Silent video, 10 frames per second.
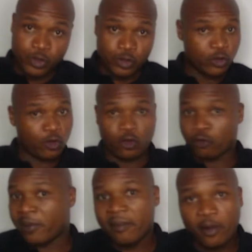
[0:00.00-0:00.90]
You know,
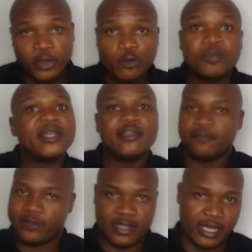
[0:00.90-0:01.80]
remember when you
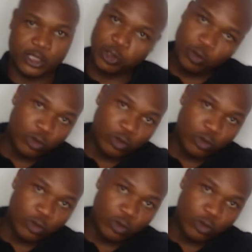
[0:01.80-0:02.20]
believed that you